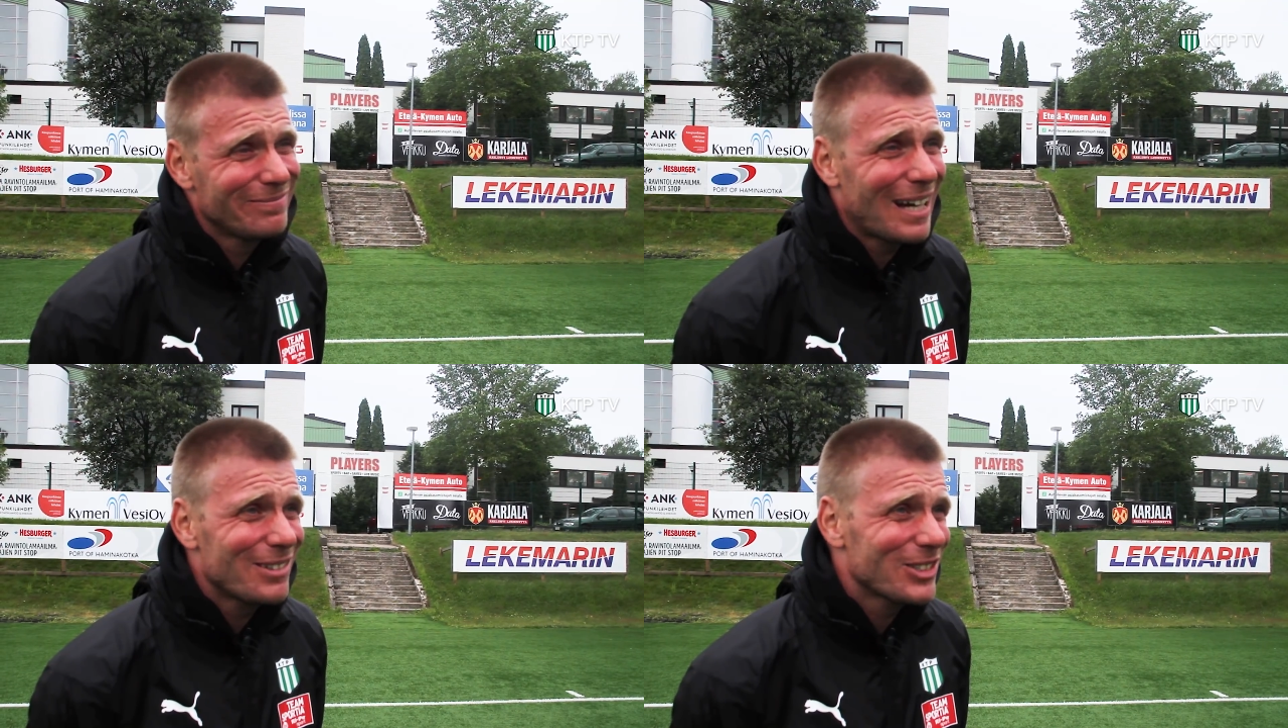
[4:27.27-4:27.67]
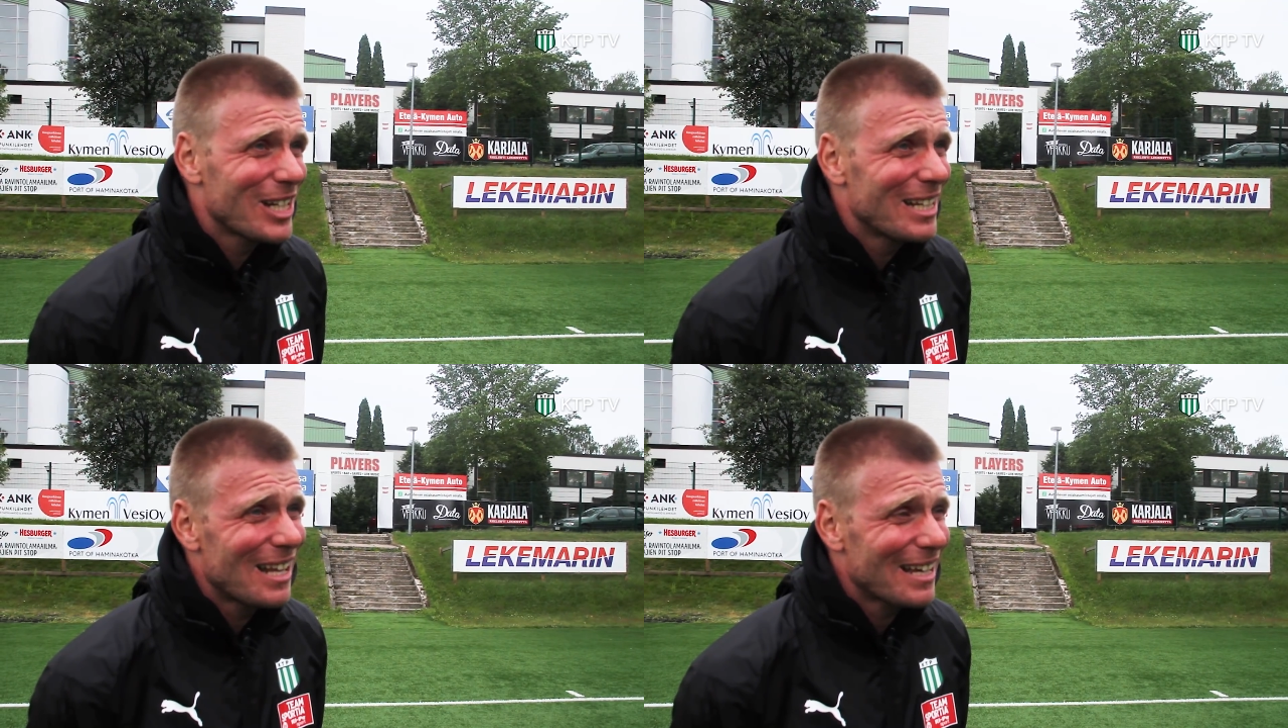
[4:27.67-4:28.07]
have to
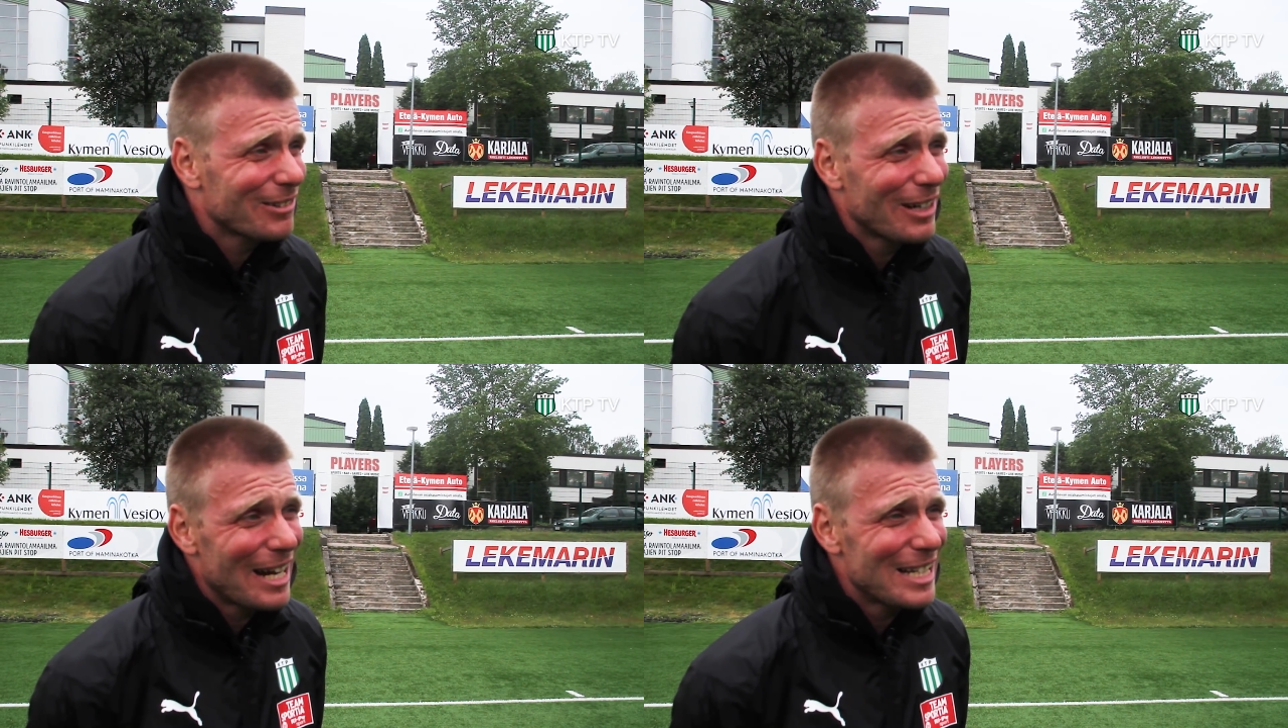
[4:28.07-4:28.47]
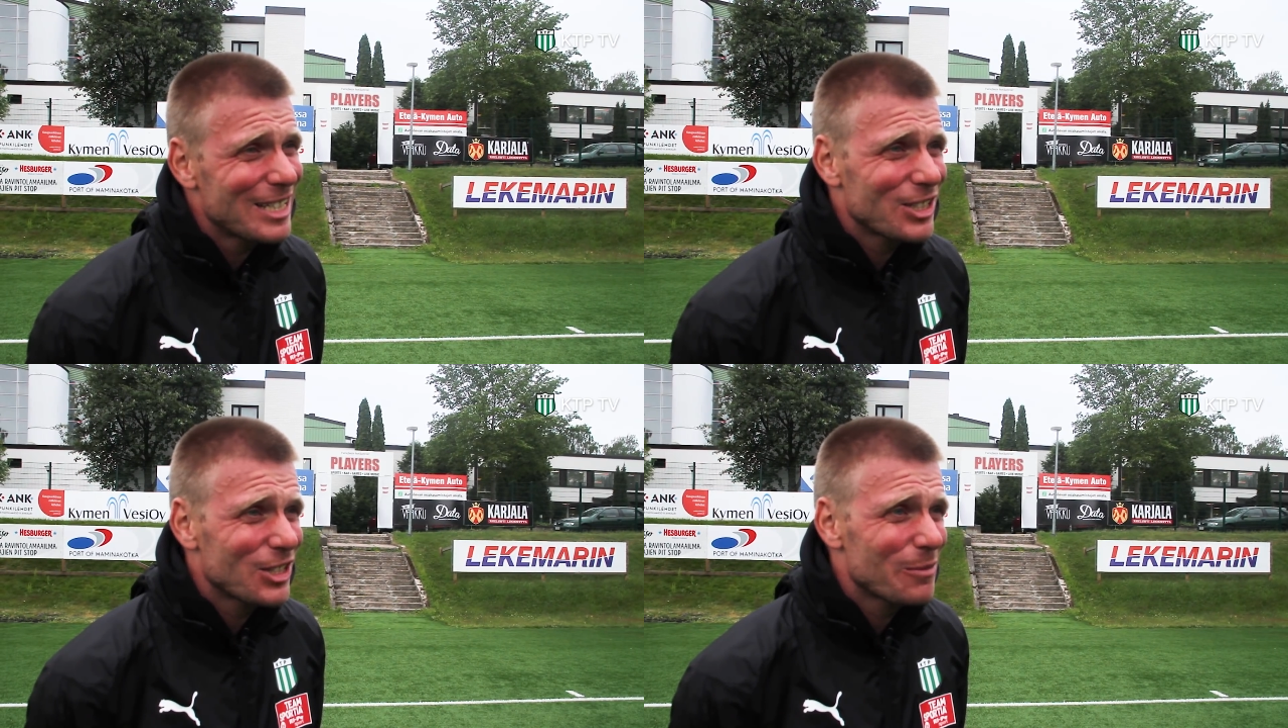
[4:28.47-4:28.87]
say it,
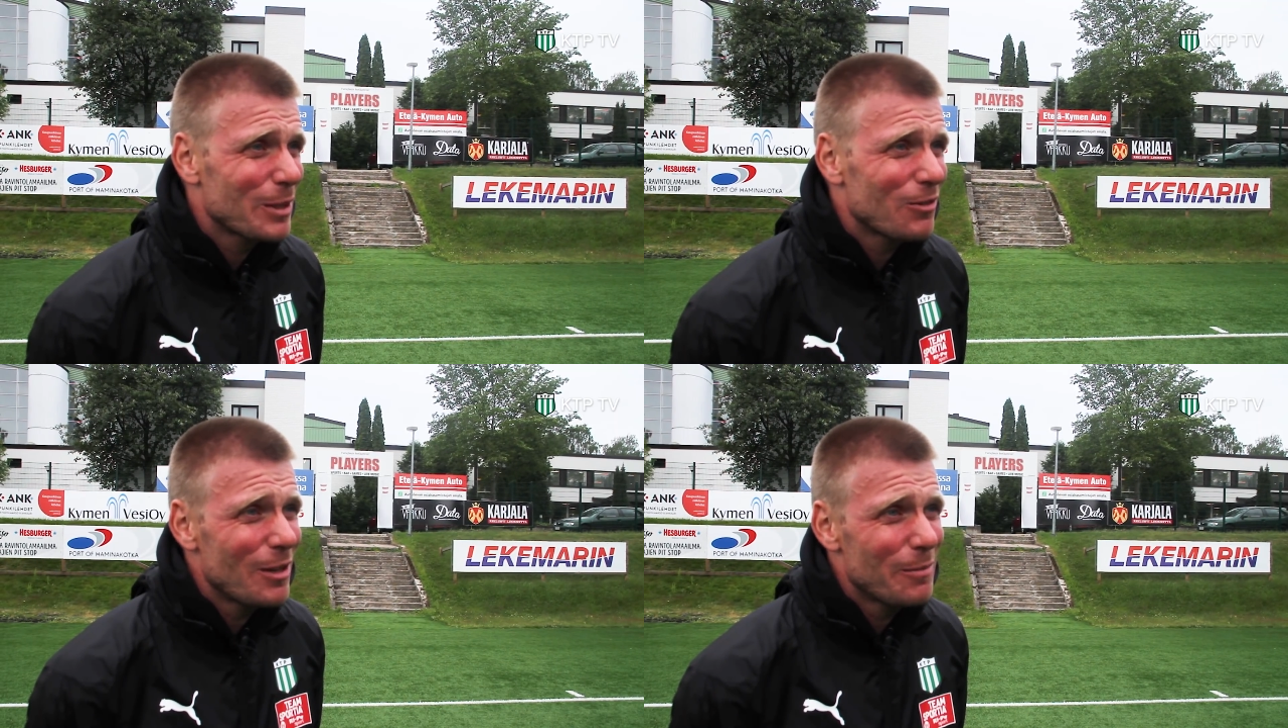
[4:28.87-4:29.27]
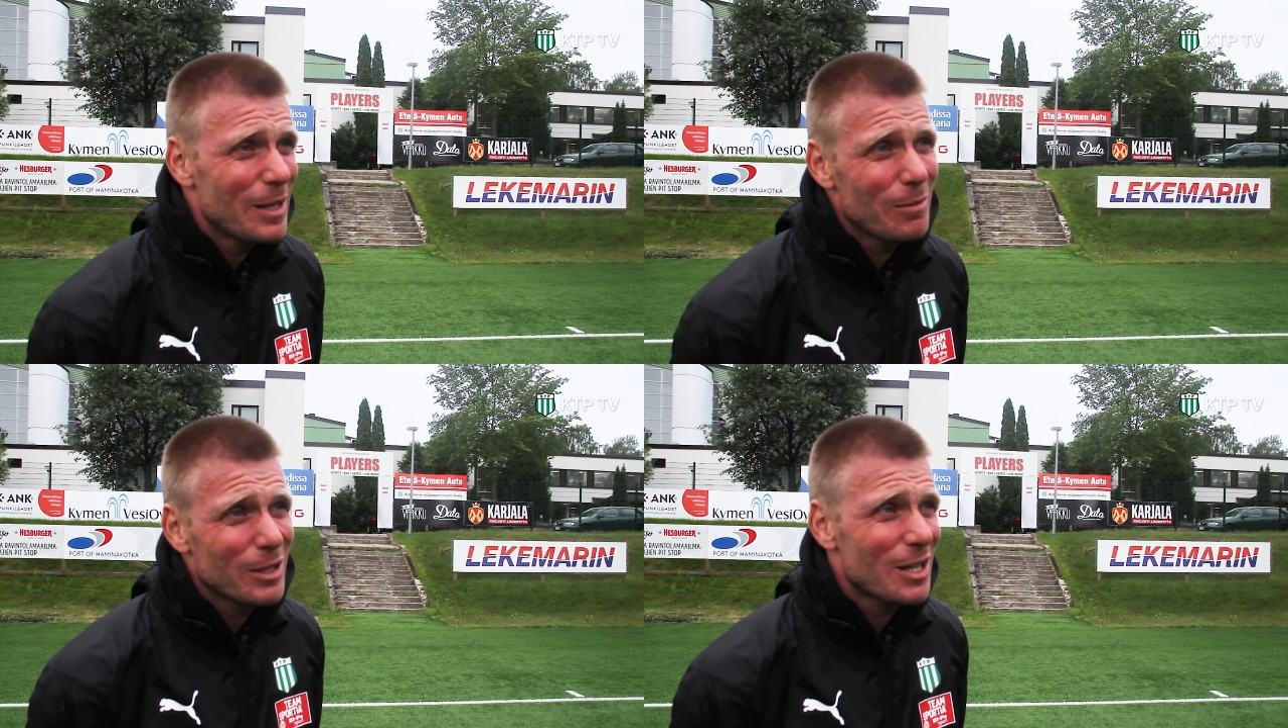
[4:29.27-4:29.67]
relationship between people.